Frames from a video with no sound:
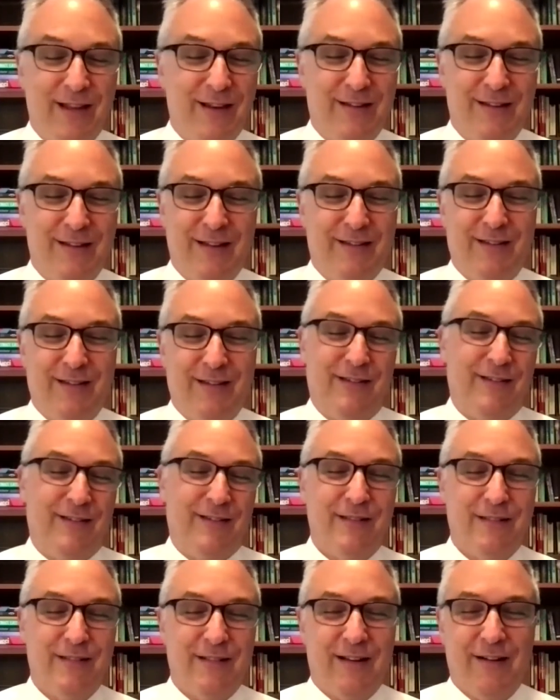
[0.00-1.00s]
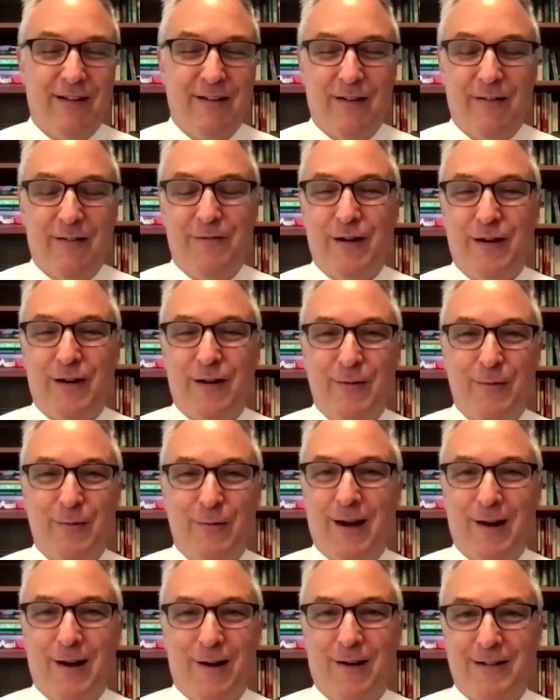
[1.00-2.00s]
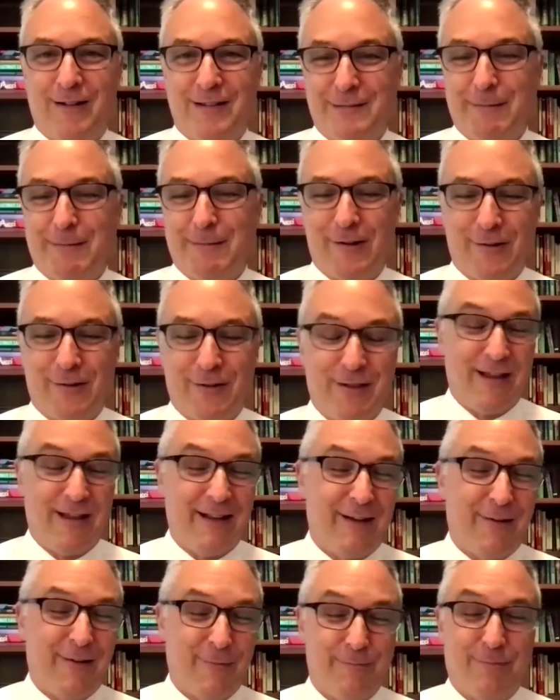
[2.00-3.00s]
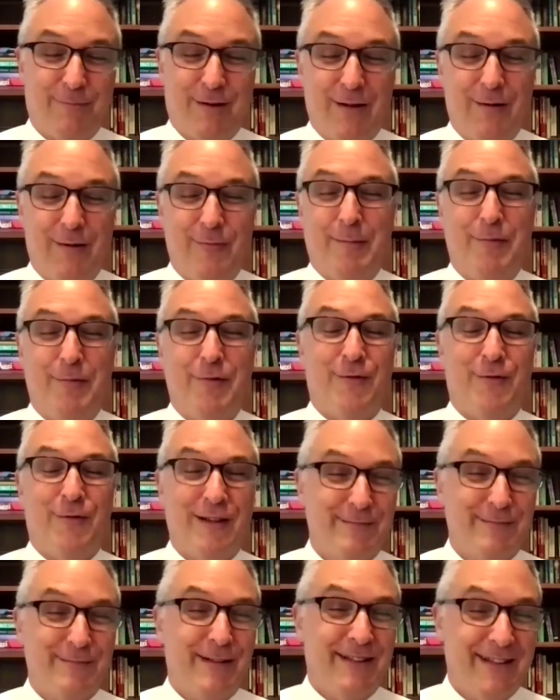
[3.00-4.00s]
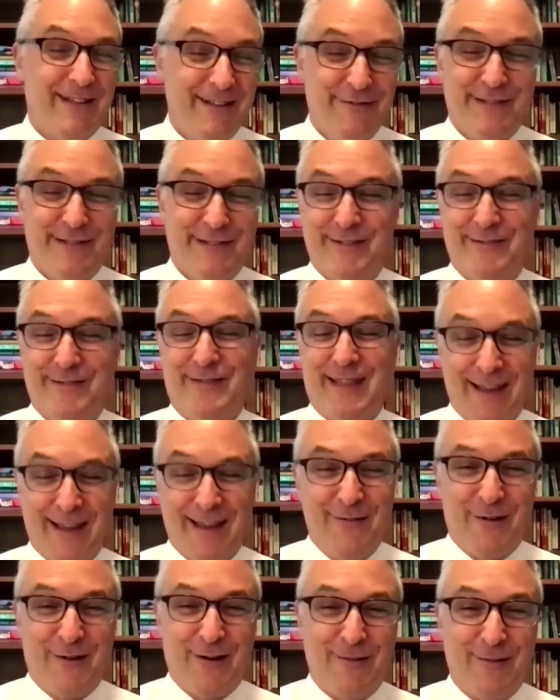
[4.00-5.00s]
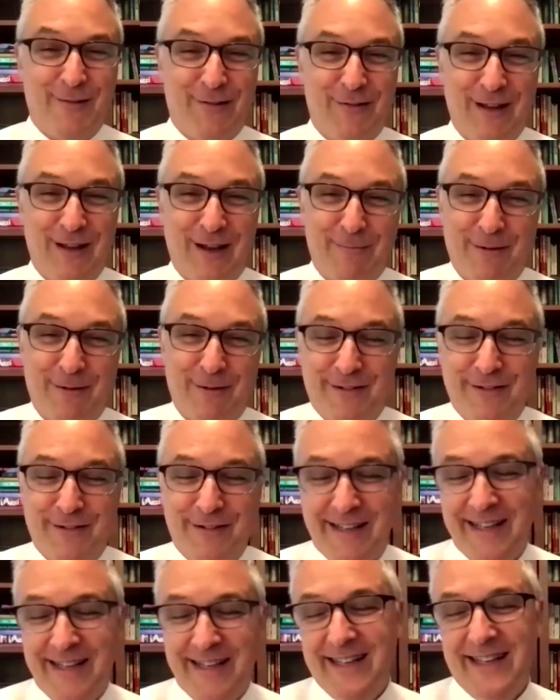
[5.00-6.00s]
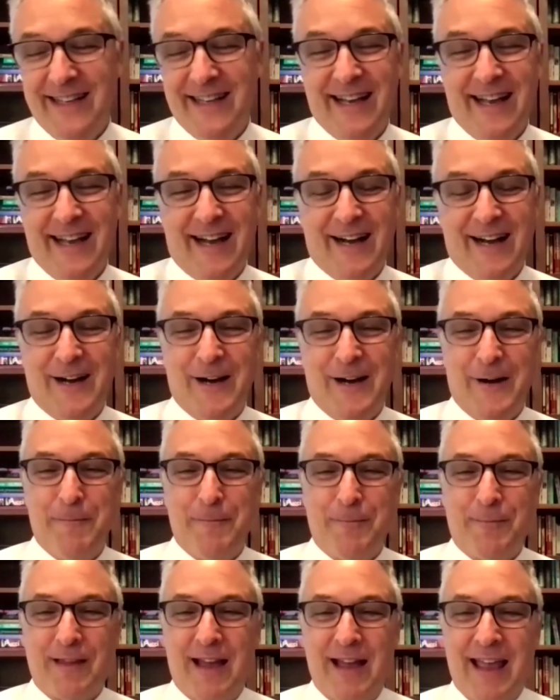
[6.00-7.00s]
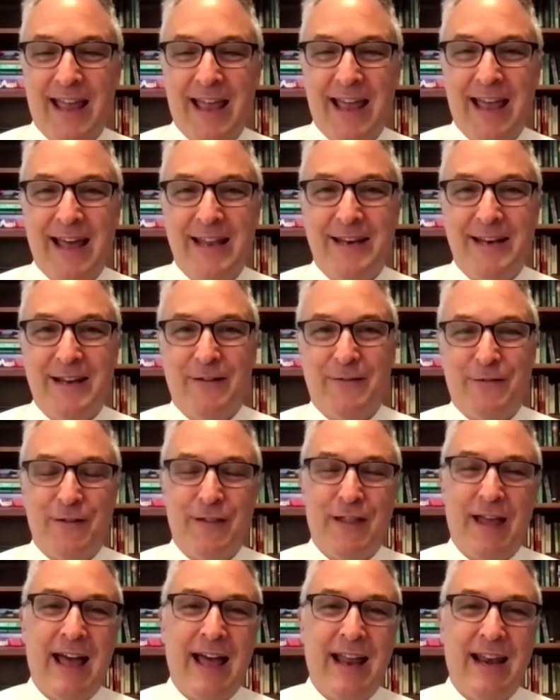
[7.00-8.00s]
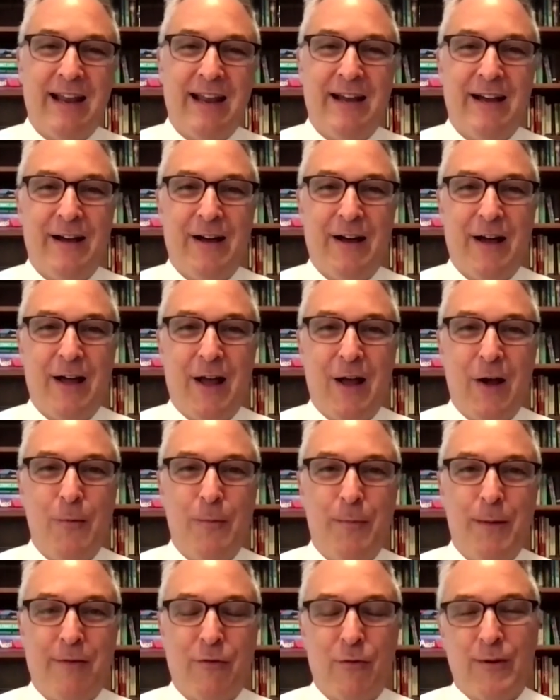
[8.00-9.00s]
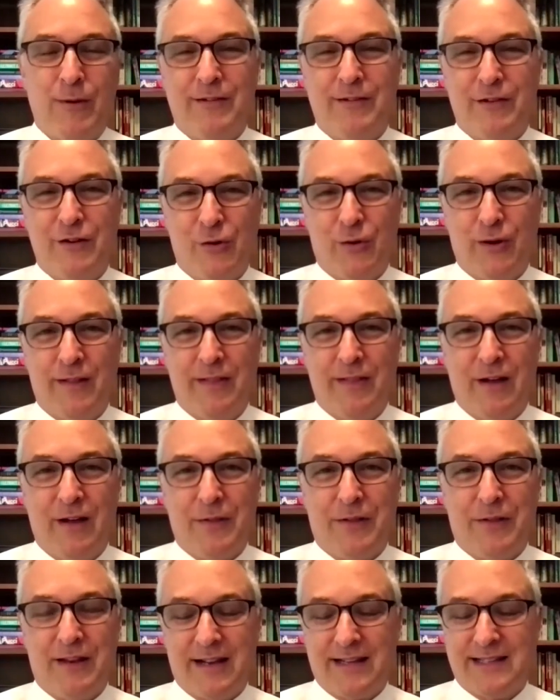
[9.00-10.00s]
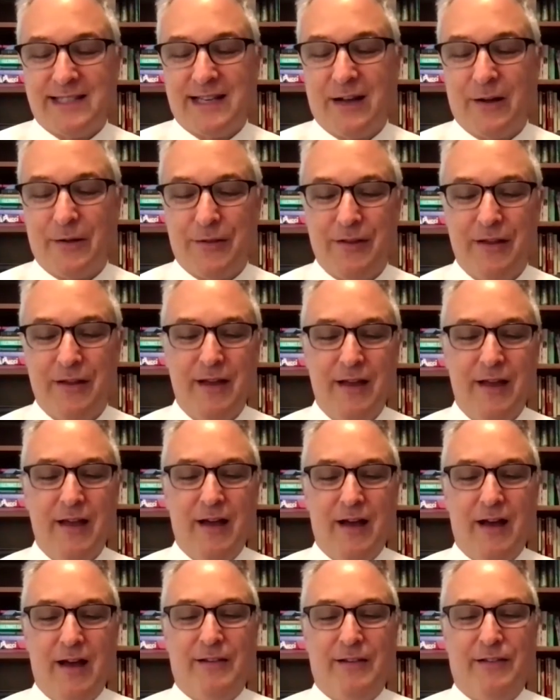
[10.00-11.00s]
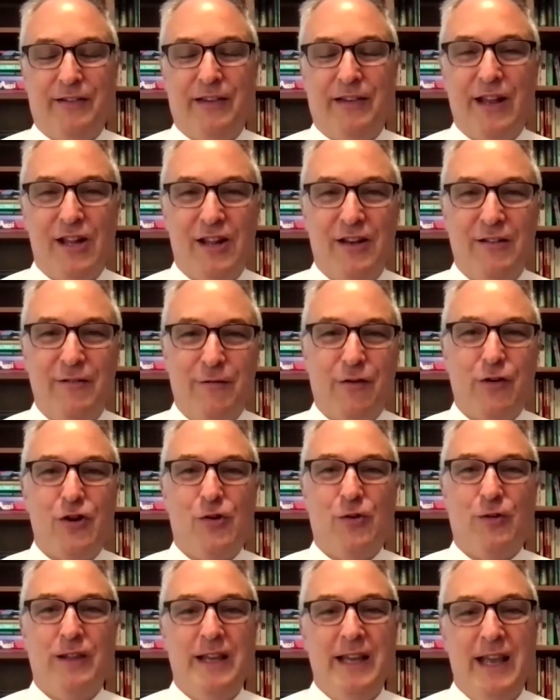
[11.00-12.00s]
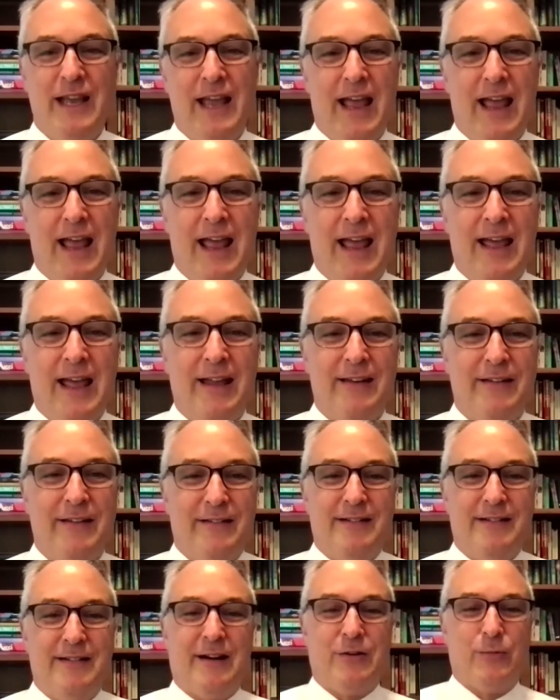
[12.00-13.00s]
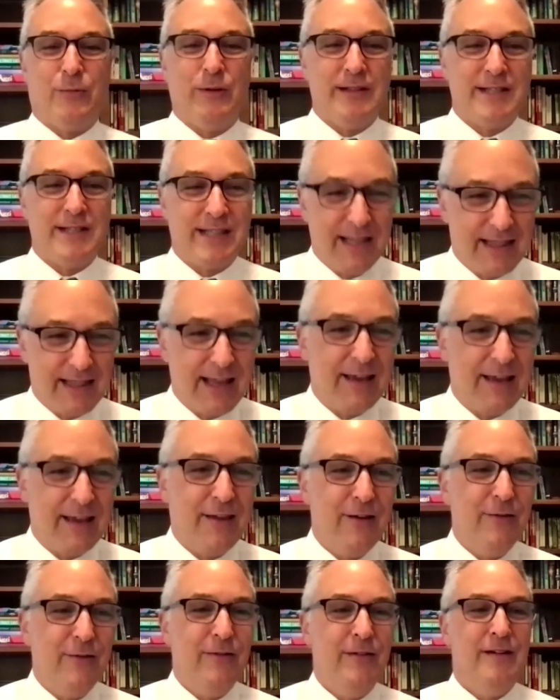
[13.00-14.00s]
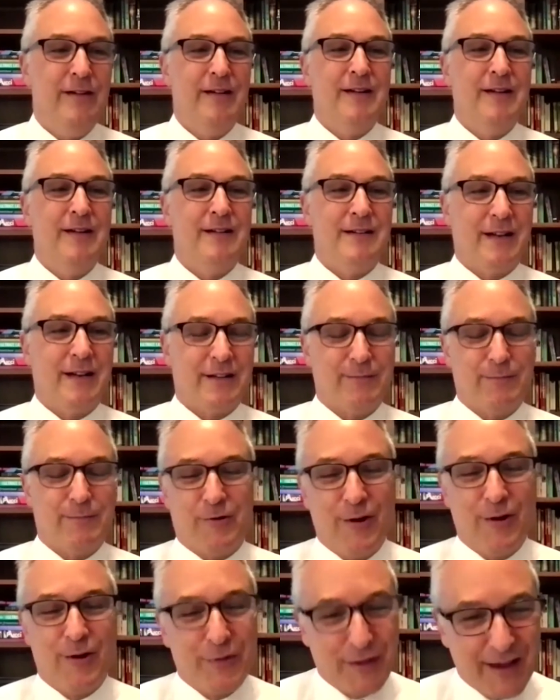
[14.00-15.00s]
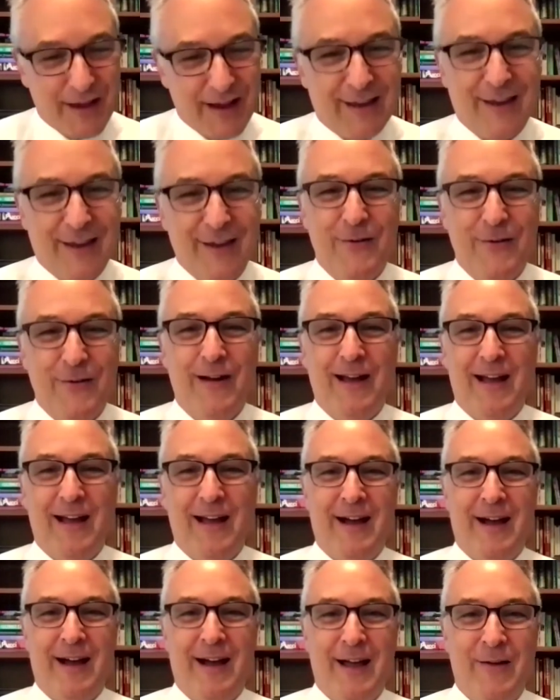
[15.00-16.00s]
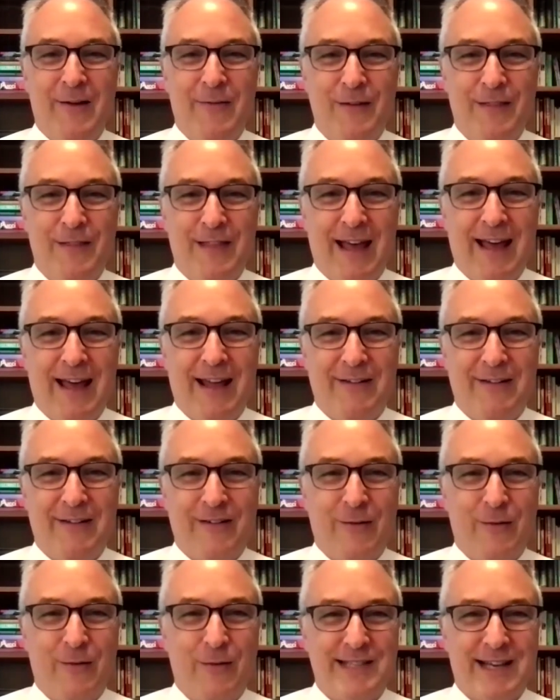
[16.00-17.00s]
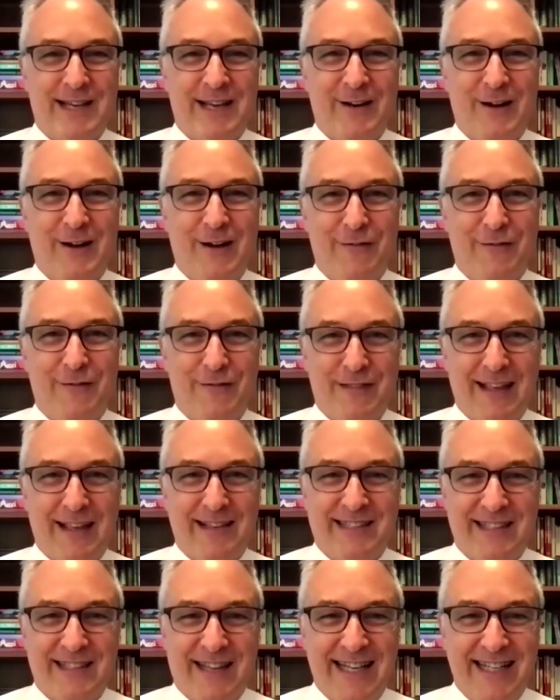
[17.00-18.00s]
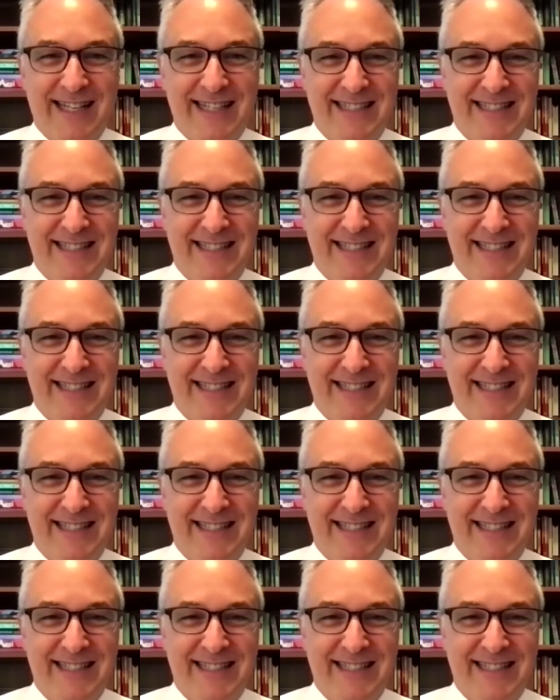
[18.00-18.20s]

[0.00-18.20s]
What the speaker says: This is a very rare and special that I'll probably remember for the rest of my life. So thank you very much for the opportunity. And for that, I hope everyone's enjoying the Health Connect South session virtually. And Dr. Walensky, thank you. Dr. Monroe, thank you. And with that, we sign off. Thanks a lot.